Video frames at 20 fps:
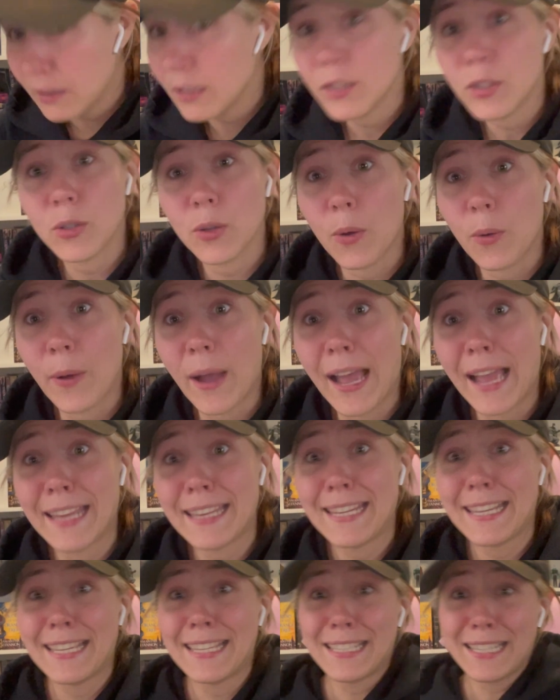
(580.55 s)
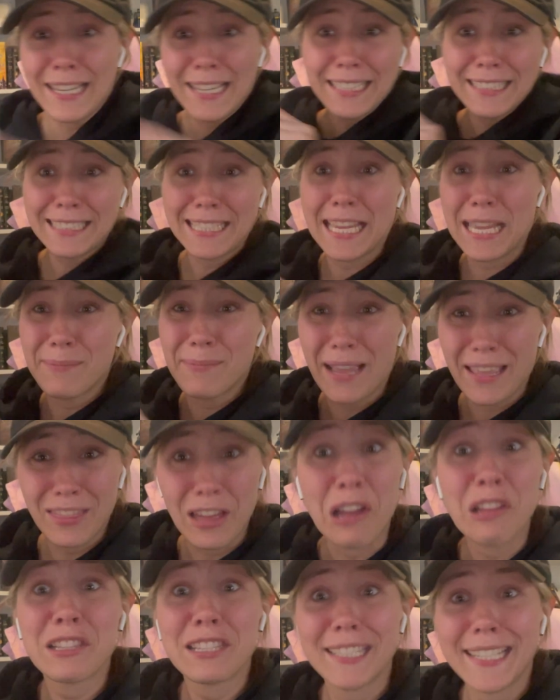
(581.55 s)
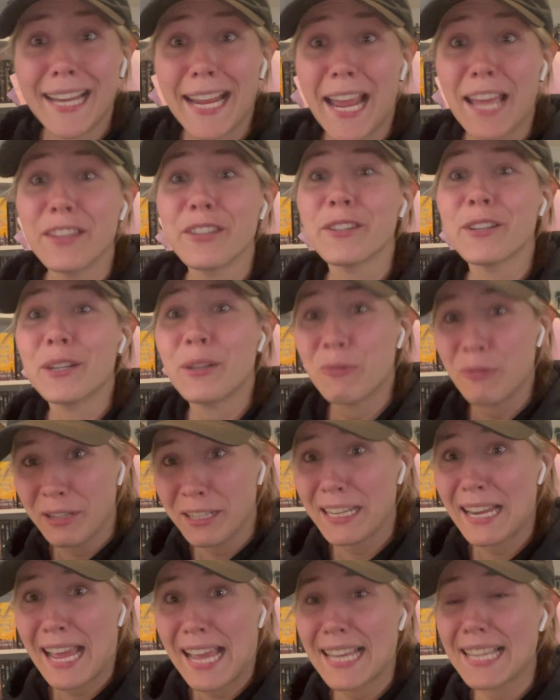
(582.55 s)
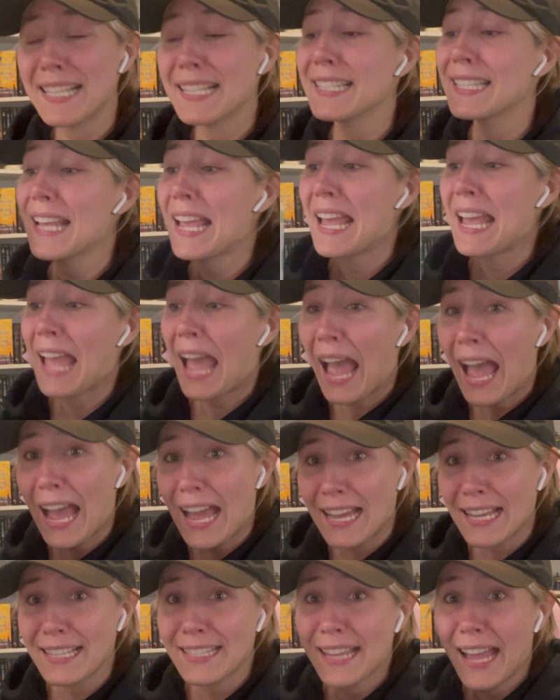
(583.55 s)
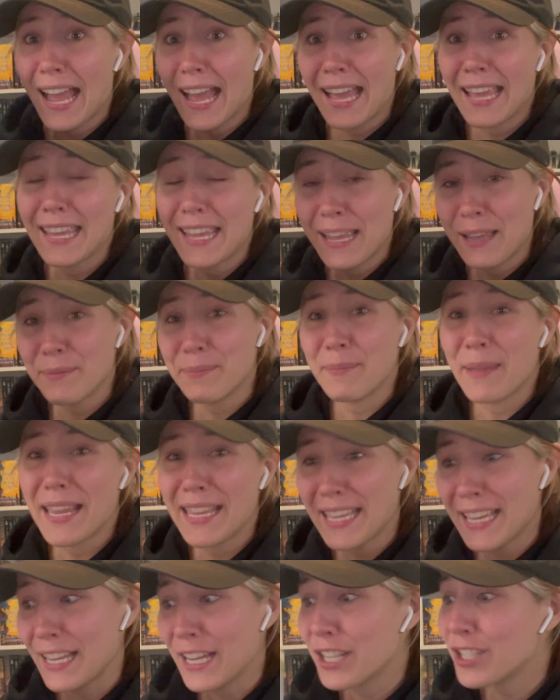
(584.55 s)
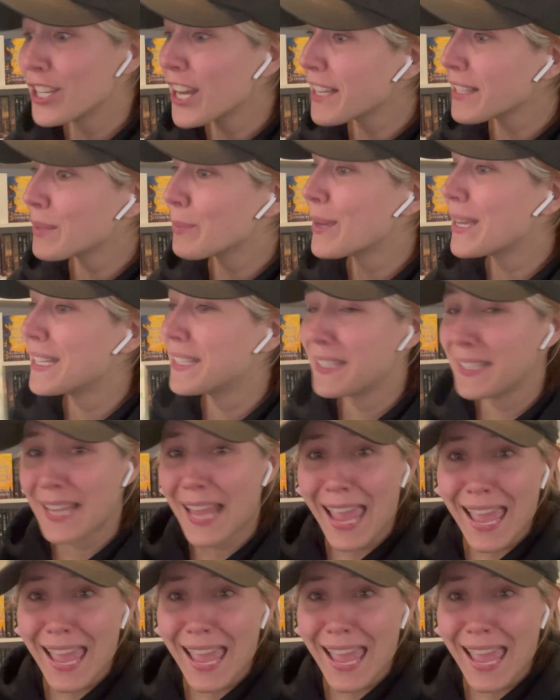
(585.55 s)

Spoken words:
So I need to keep my thoughts together and organized as I am making adjustments,